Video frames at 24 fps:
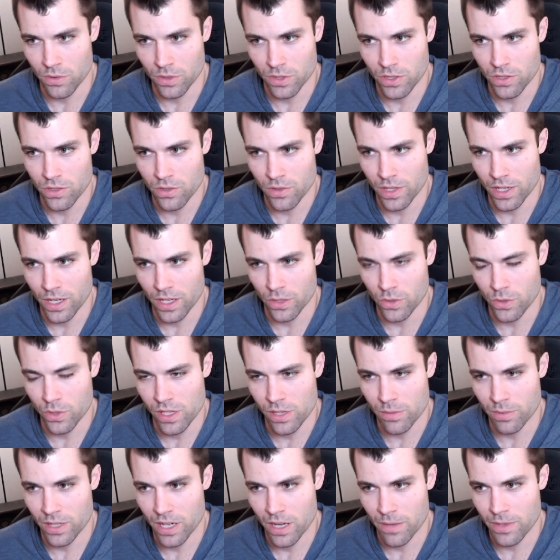to in our query
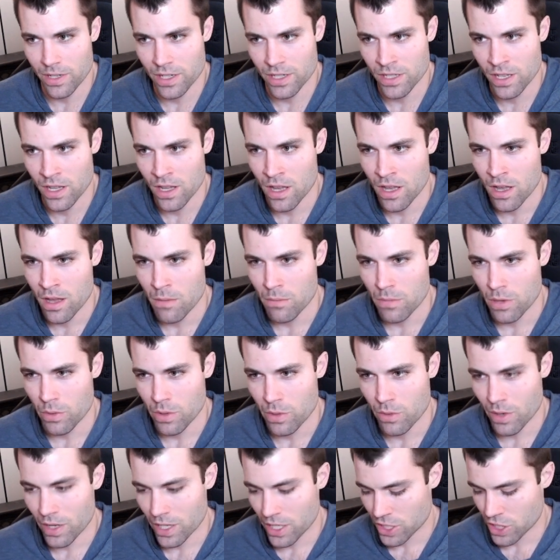parameters, but we
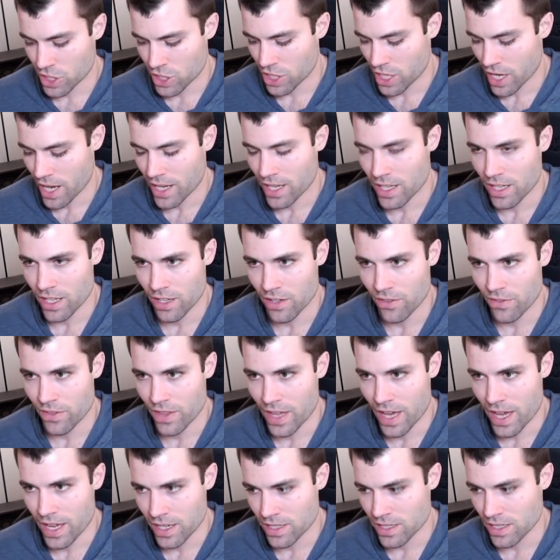want to check if
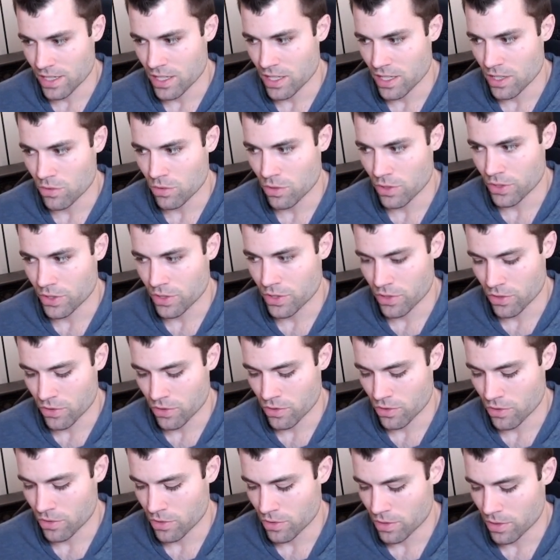that is equal
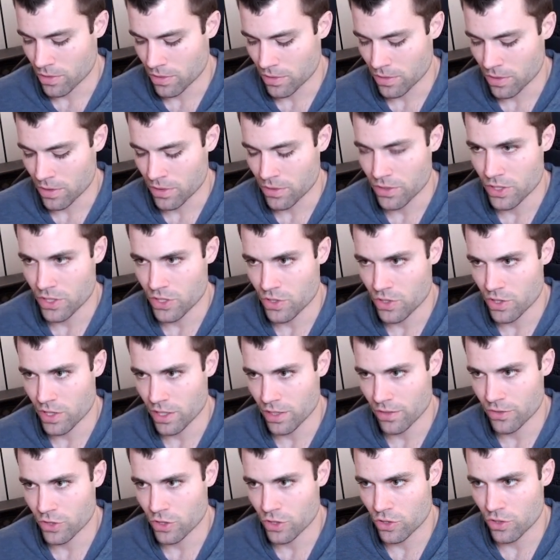to the string
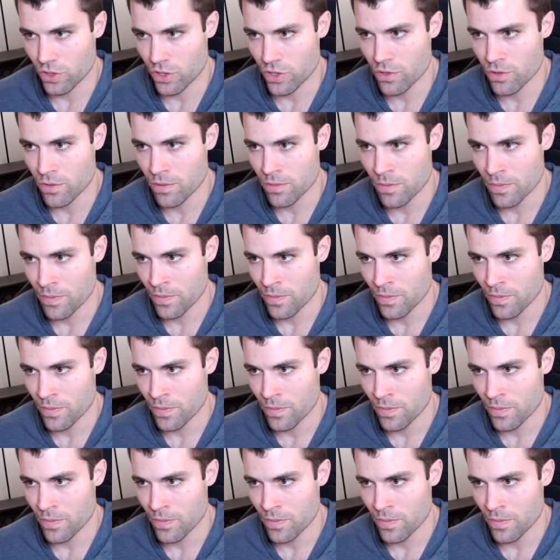of true,